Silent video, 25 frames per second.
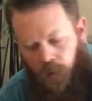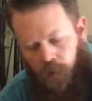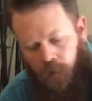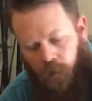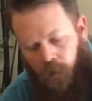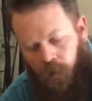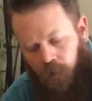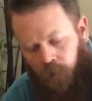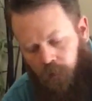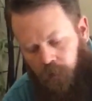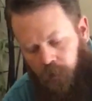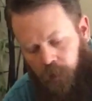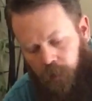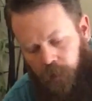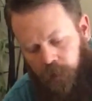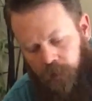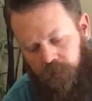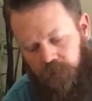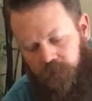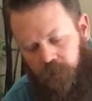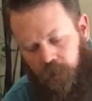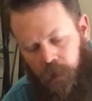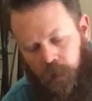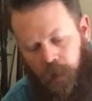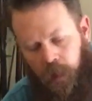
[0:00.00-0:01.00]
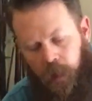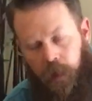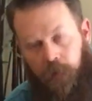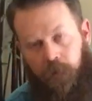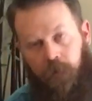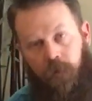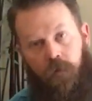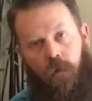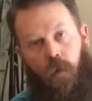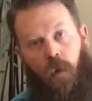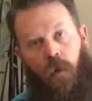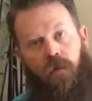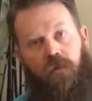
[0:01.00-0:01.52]
All right. And
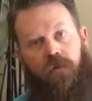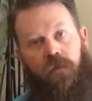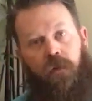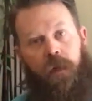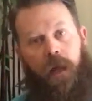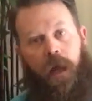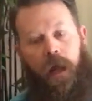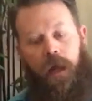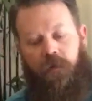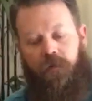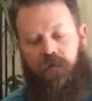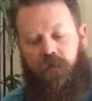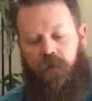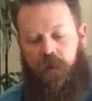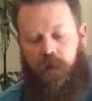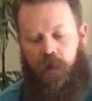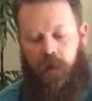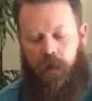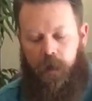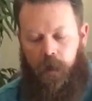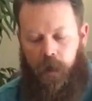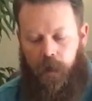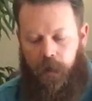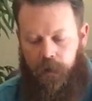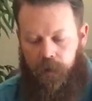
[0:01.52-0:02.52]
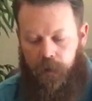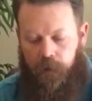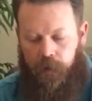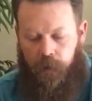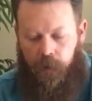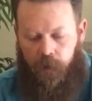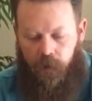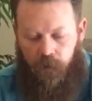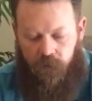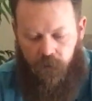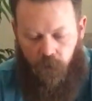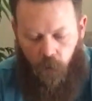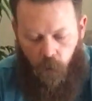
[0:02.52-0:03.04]
then, of course, the last thing I got in
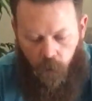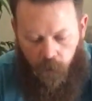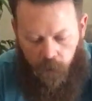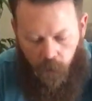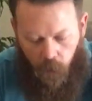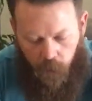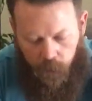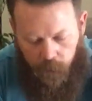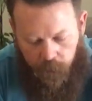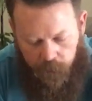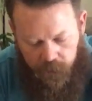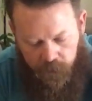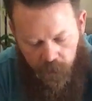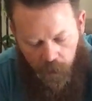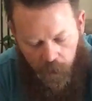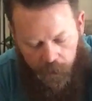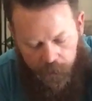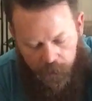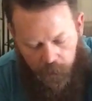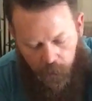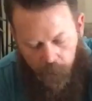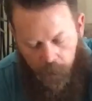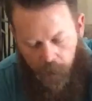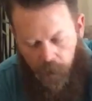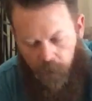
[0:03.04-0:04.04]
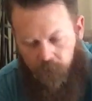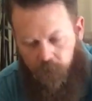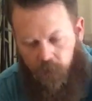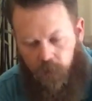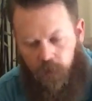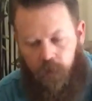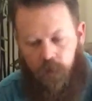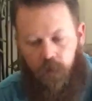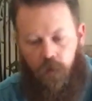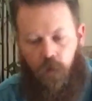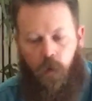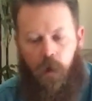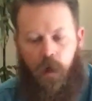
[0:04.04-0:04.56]
here is the one that we've been talking about for
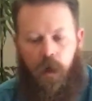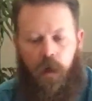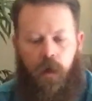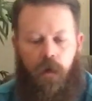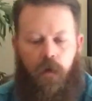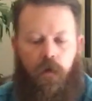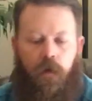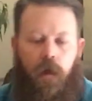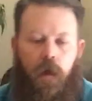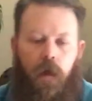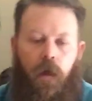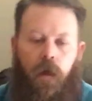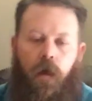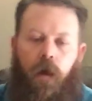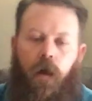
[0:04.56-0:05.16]
a little while.